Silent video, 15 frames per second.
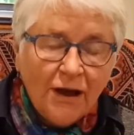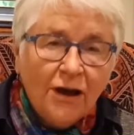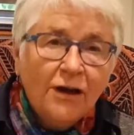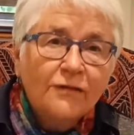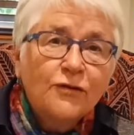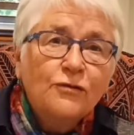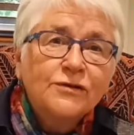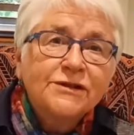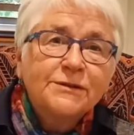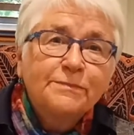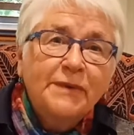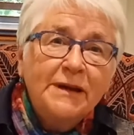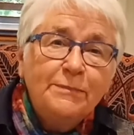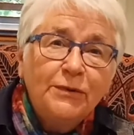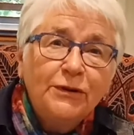Of course, the
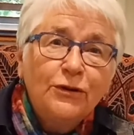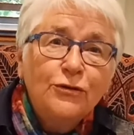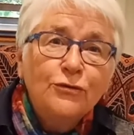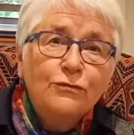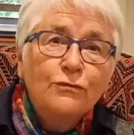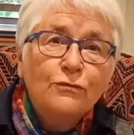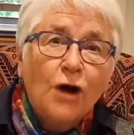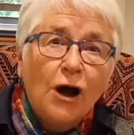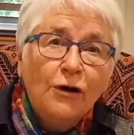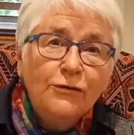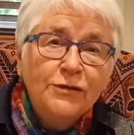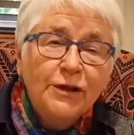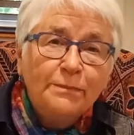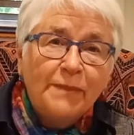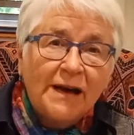people who
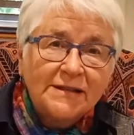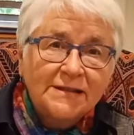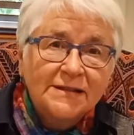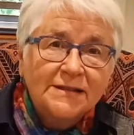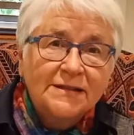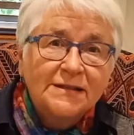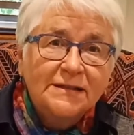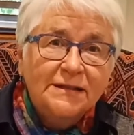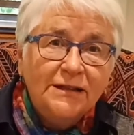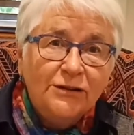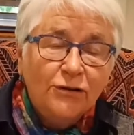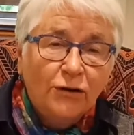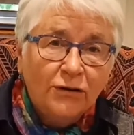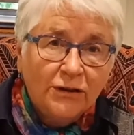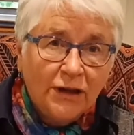owned the buses did
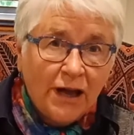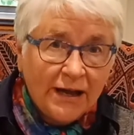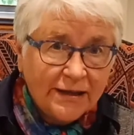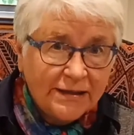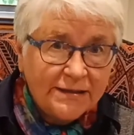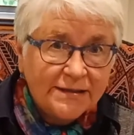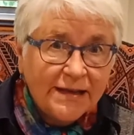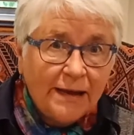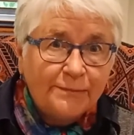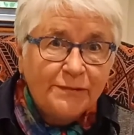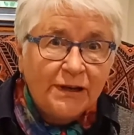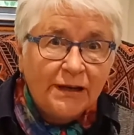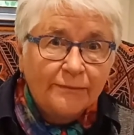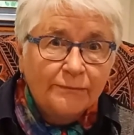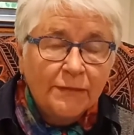not like this
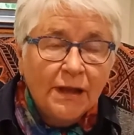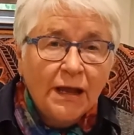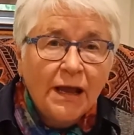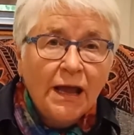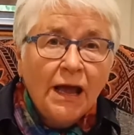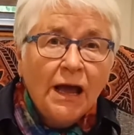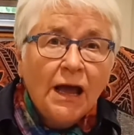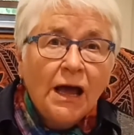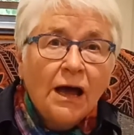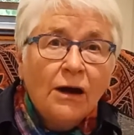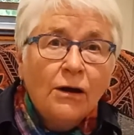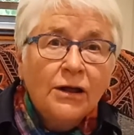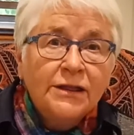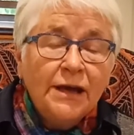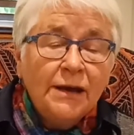happening.
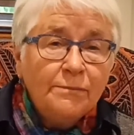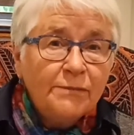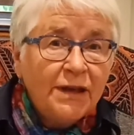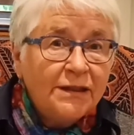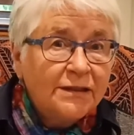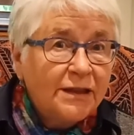That meant